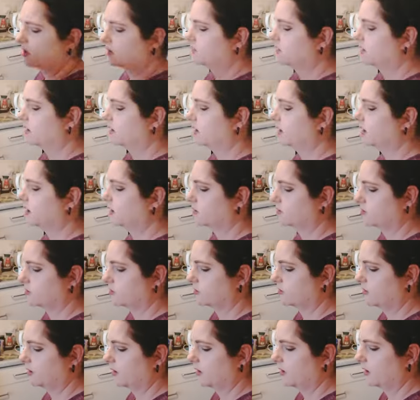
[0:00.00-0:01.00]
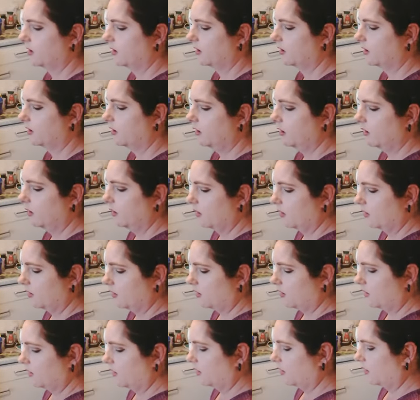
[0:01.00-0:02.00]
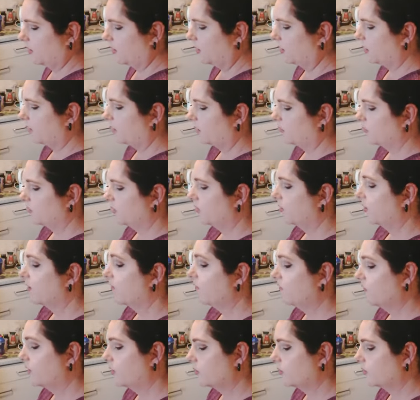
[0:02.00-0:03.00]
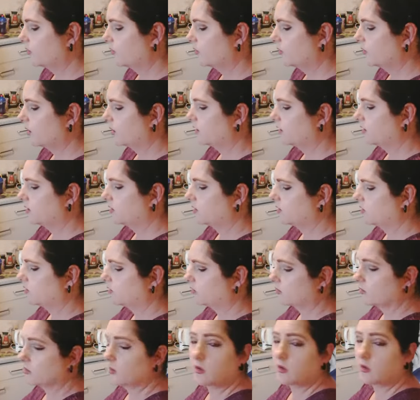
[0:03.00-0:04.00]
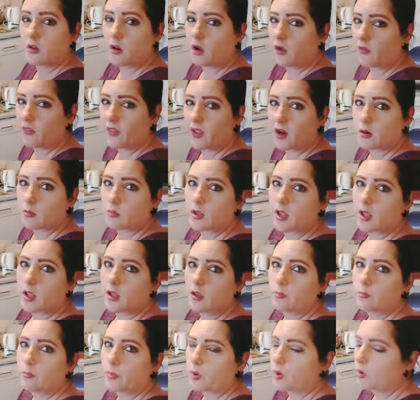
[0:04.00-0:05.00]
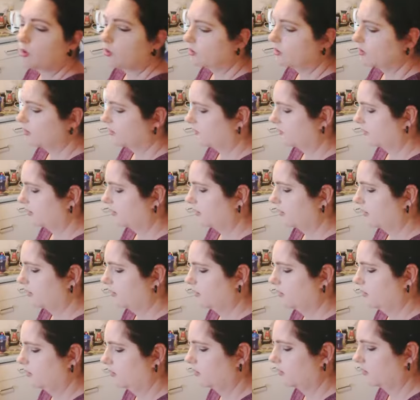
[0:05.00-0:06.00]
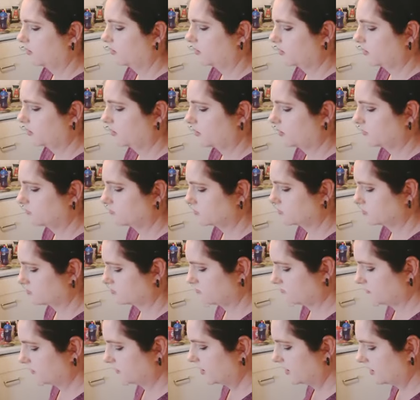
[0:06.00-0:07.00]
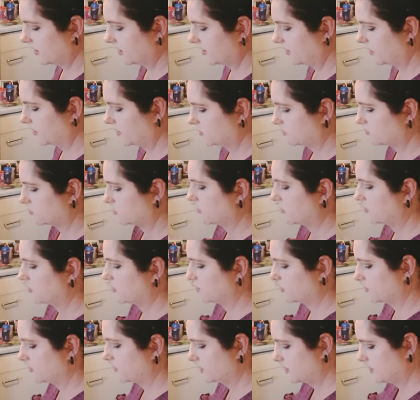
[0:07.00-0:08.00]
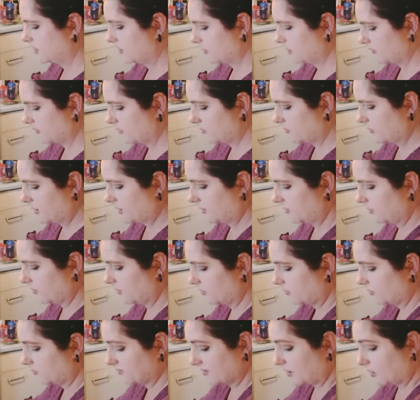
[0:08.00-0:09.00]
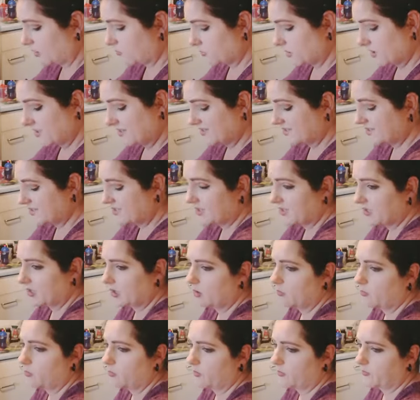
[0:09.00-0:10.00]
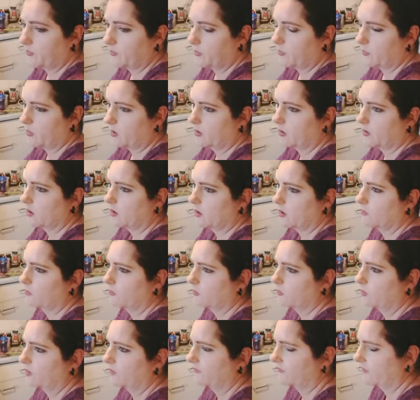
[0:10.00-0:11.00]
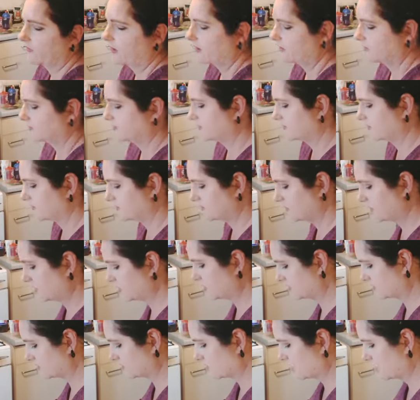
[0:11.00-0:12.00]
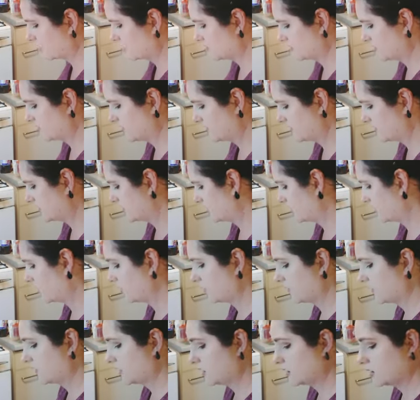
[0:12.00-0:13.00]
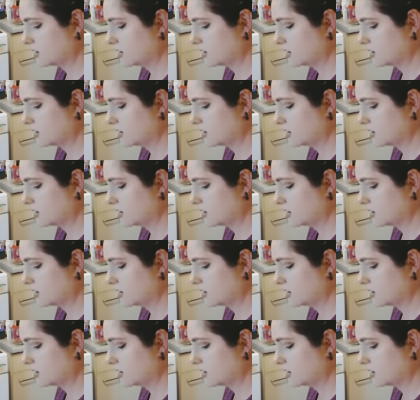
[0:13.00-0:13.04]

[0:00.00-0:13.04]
really enjoying it. Looking forward to when it's done. Not that I'm getting bored of it, I'm just really enjoying doing it at the minute. I'm going to take it with me when I go to my friend's, because I'm going to visit her in